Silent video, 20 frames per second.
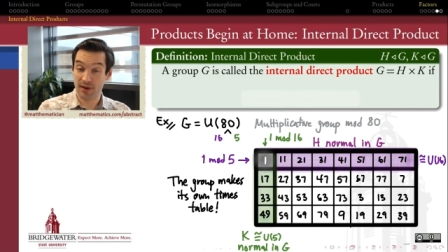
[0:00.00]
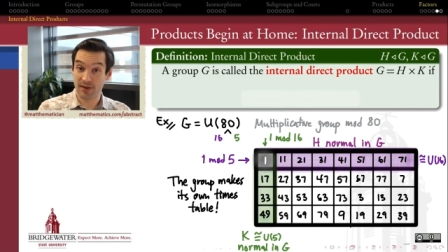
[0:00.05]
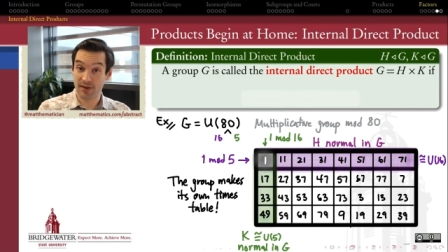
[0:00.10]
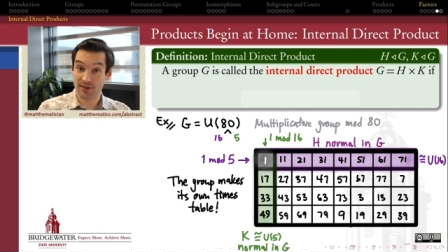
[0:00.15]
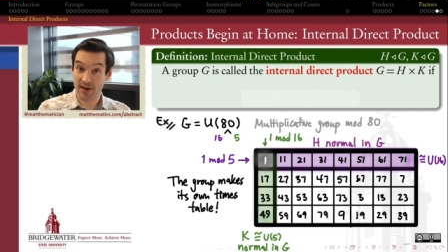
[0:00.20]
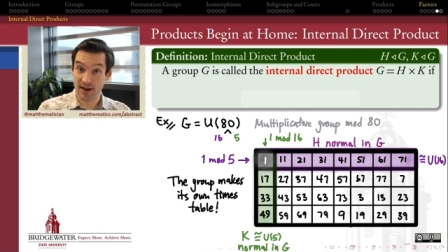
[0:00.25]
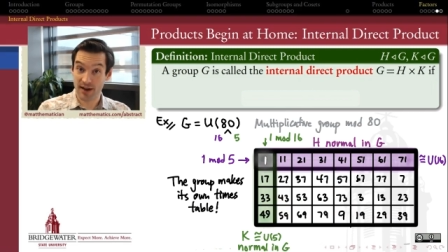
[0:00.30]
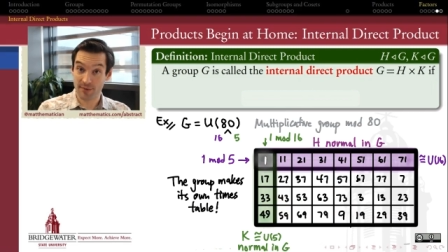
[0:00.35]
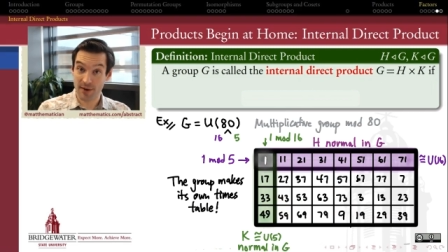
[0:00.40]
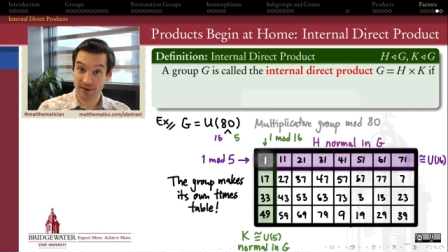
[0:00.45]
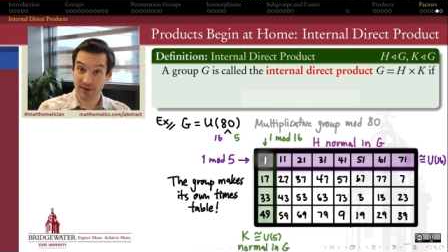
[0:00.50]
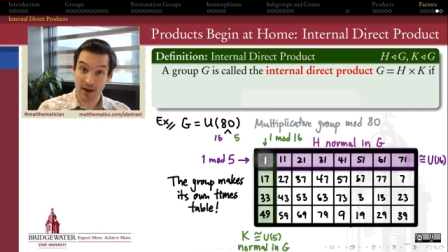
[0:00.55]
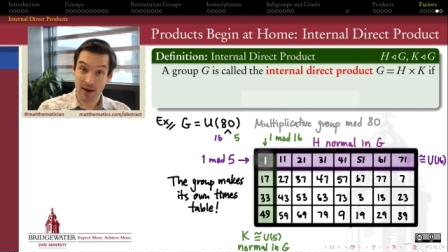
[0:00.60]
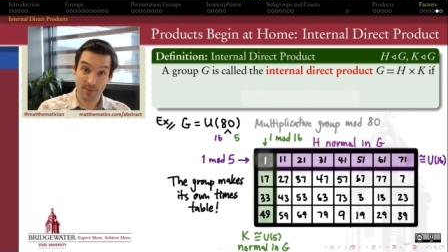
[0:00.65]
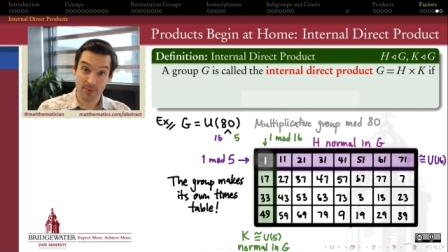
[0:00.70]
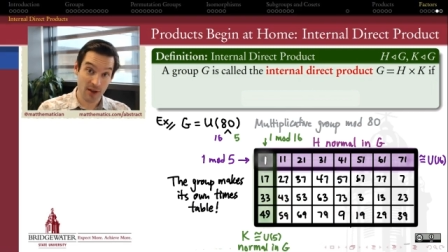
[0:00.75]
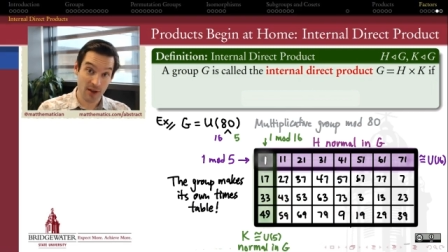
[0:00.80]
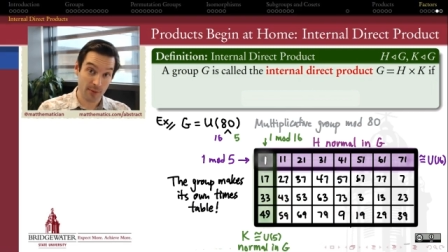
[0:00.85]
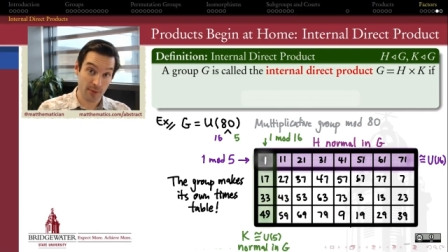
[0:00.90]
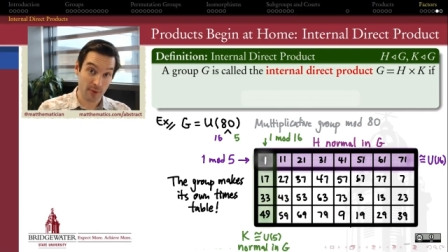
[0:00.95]
inside of my
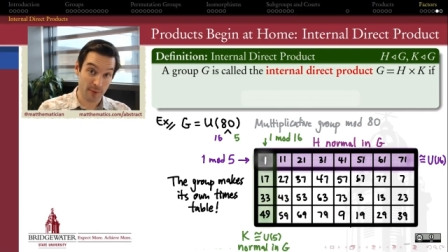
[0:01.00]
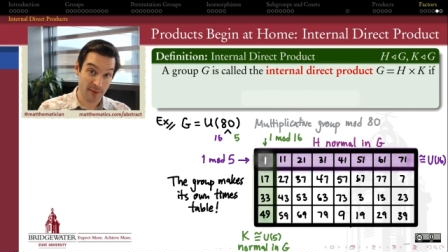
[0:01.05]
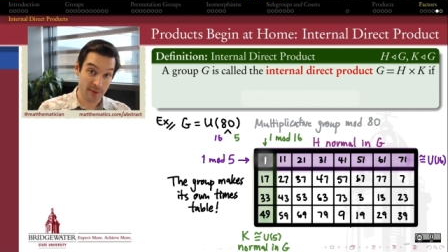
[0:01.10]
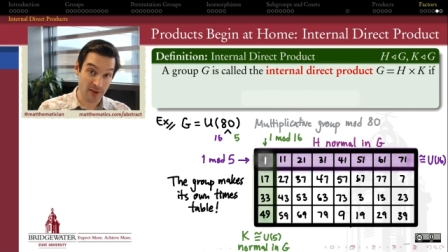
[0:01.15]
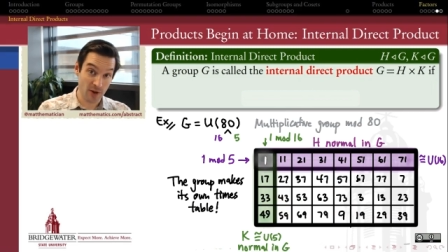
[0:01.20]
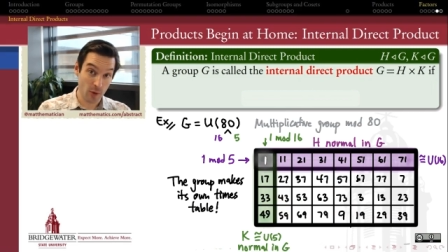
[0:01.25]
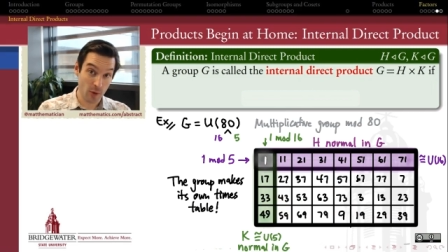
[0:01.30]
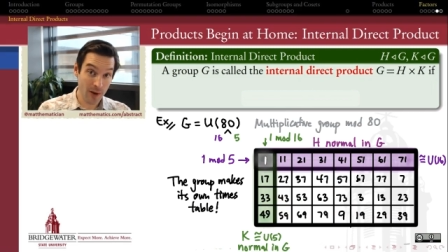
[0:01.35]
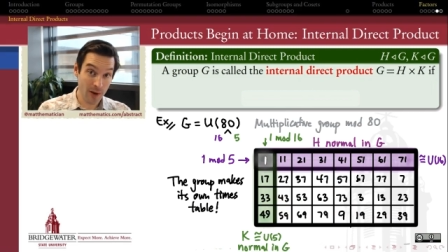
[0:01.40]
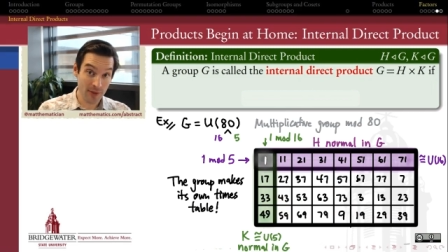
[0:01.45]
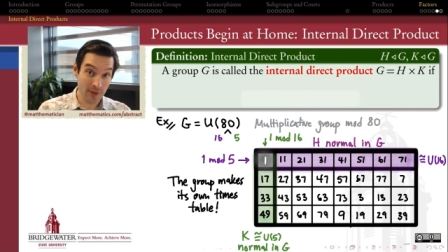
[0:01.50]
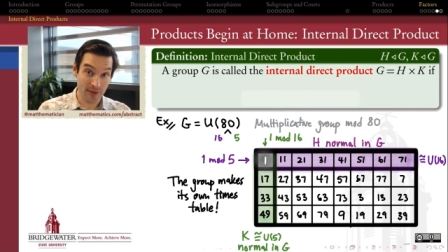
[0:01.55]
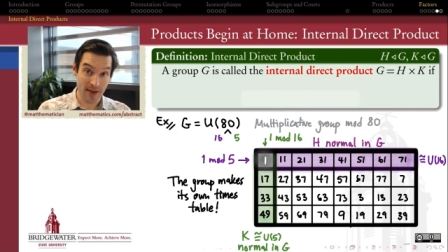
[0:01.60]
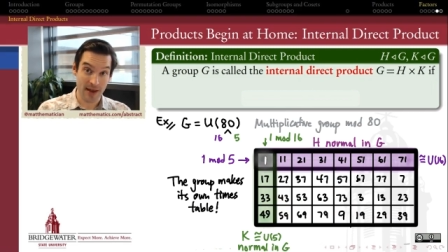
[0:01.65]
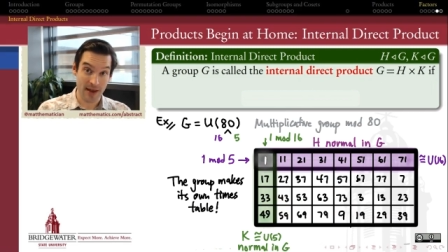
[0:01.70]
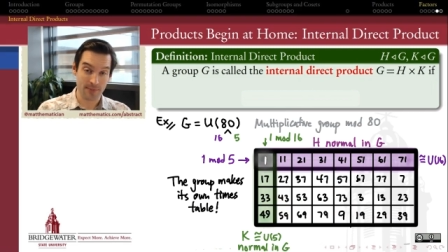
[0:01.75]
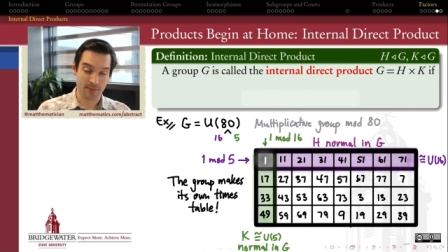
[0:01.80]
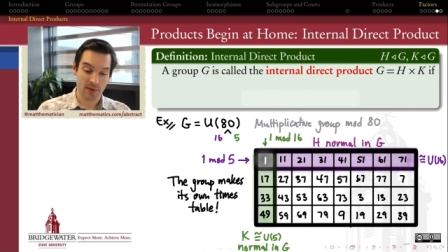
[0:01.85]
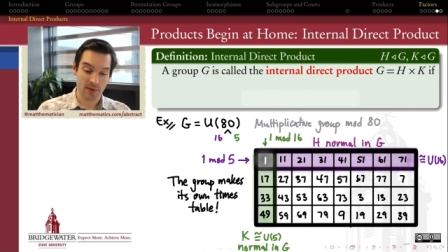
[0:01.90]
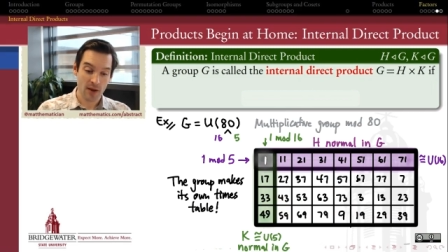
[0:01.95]
times table, and we don't want that.